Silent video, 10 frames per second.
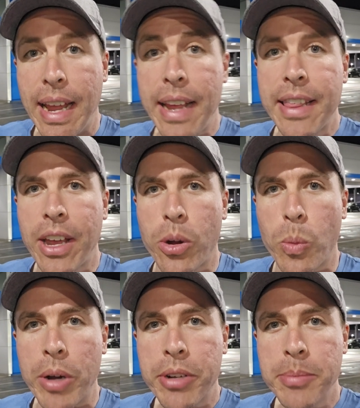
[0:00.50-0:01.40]
Hey there,
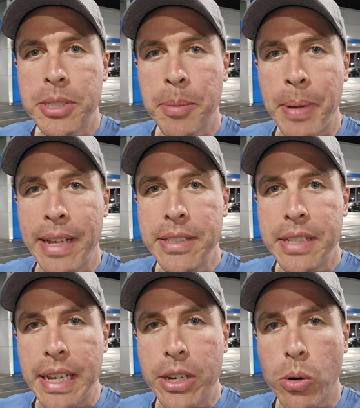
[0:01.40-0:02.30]
welcome to
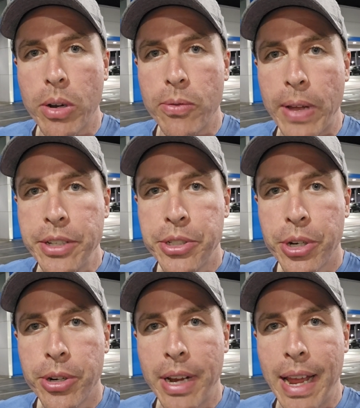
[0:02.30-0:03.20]
Ben's Eco
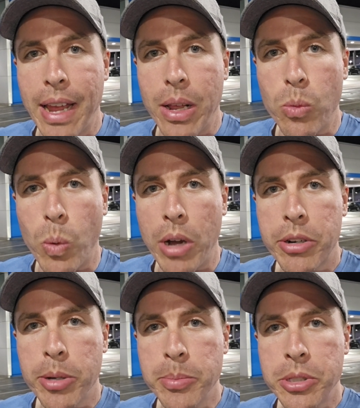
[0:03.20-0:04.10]
Adventure and
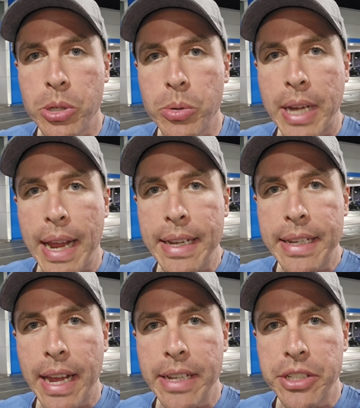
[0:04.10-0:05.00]
welcome to Kenny
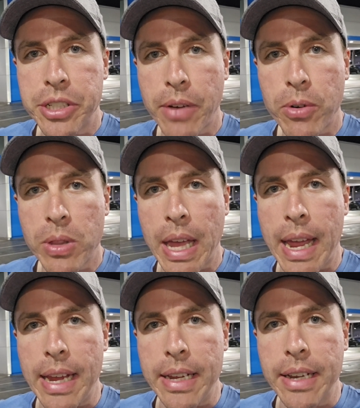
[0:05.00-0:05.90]
Kent
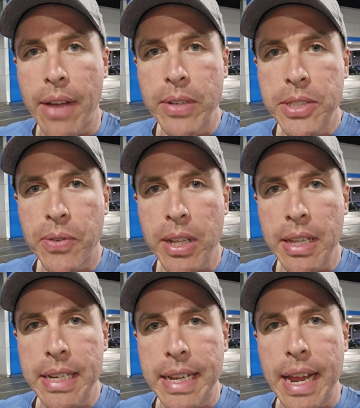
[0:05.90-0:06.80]
Chevrolet in
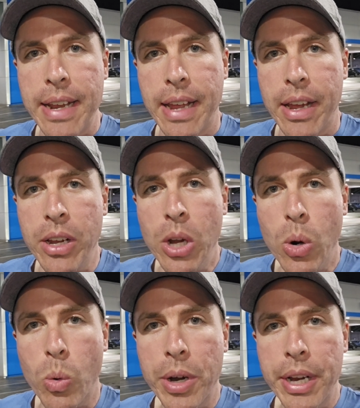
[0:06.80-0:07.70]
Evansville, Indiana.
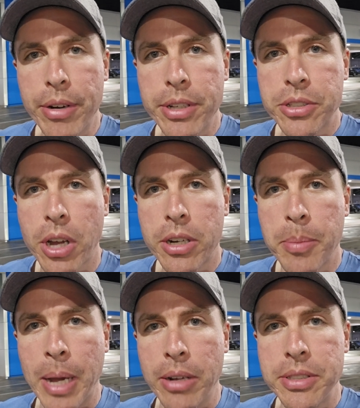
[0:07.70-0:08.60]
We're here to
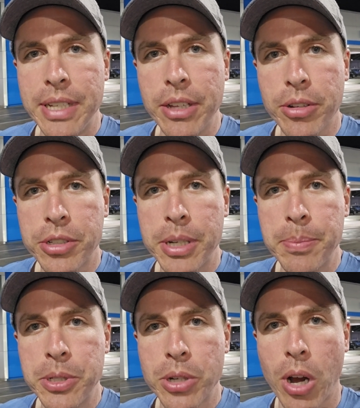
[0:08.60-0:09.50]
talk about
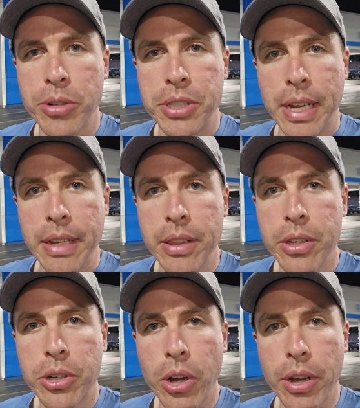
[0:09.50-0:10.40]
dealership charging,
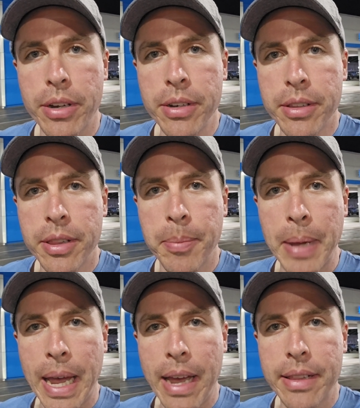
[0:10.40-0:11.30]
the good, the
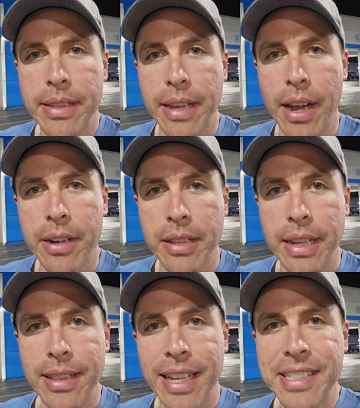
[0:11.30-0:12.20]
bad, the
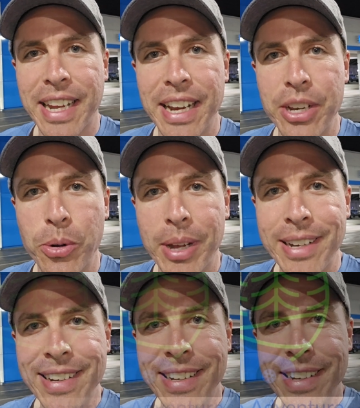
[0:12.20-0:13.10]
ugly. Let's get into it.